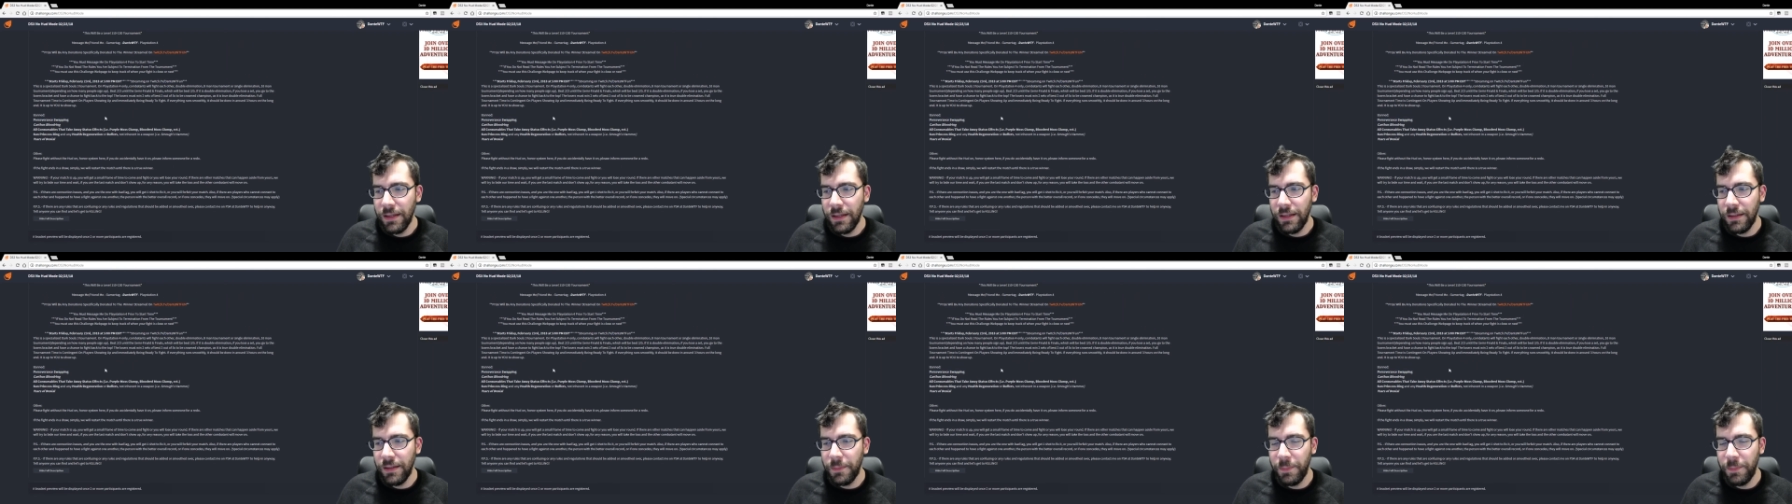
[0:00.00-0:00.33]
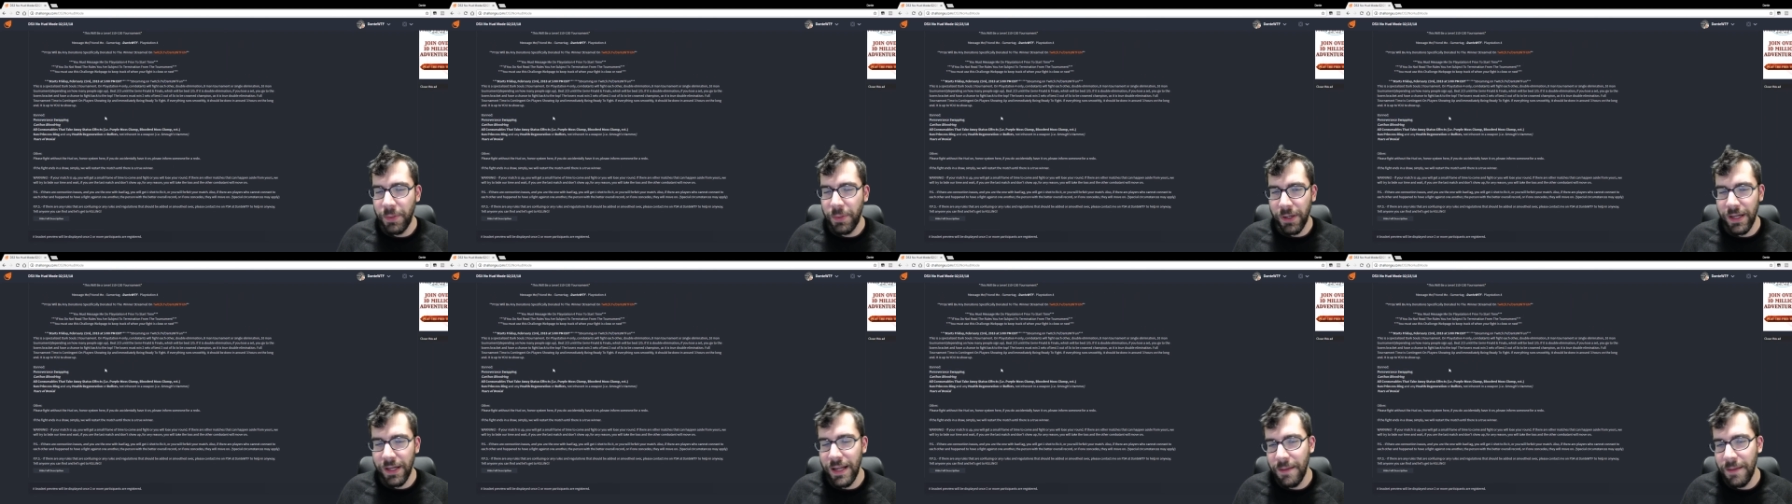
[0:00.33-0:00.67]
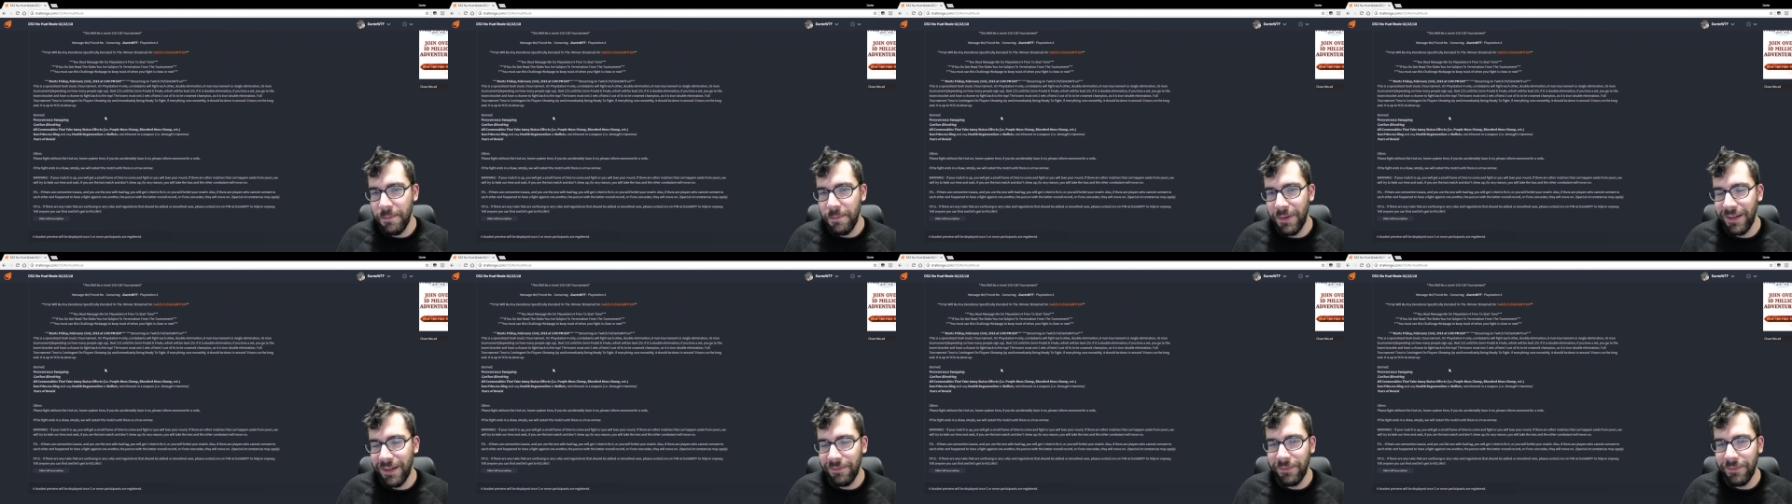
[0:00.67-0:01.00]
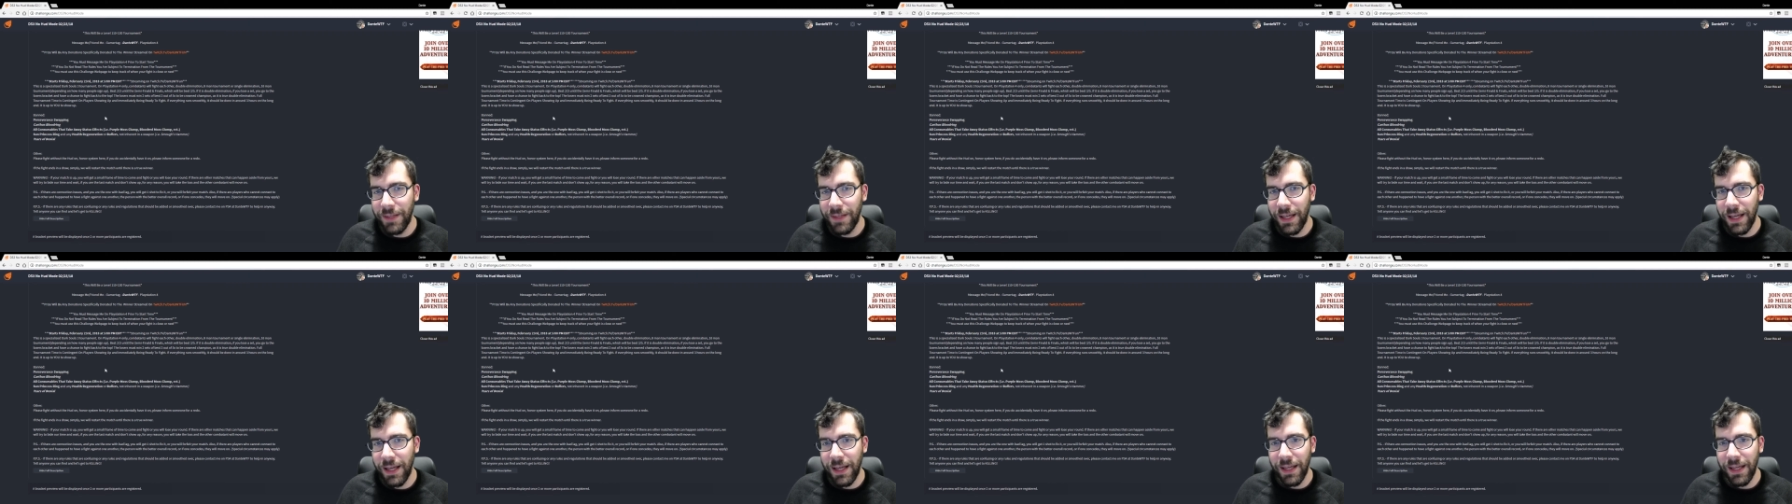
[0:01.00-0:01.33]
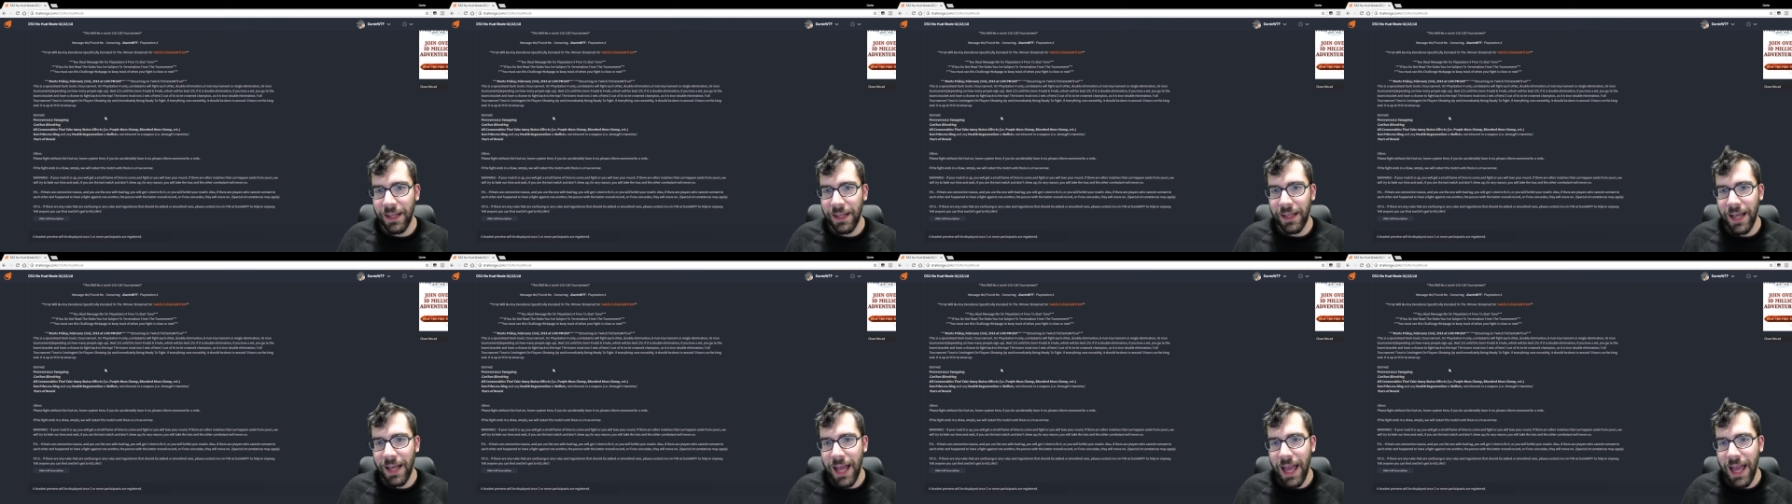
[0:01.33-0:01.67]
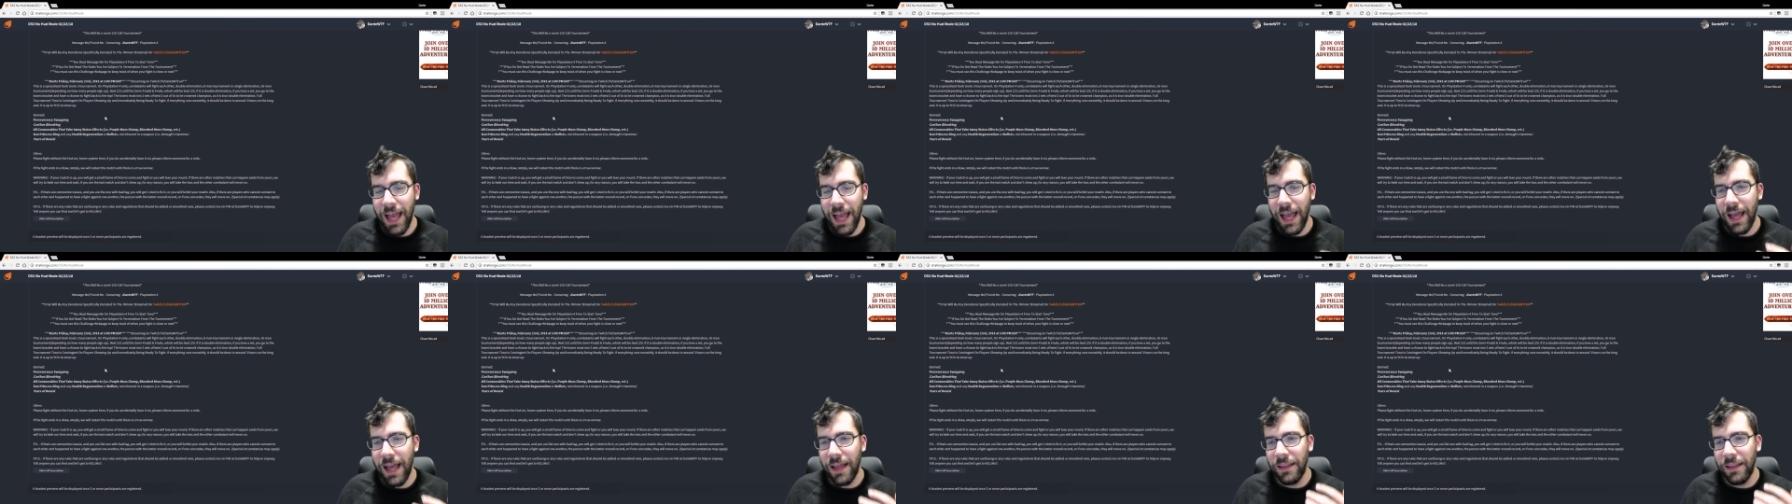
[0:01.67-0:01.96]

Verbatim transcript: I'm putting in, but uh, I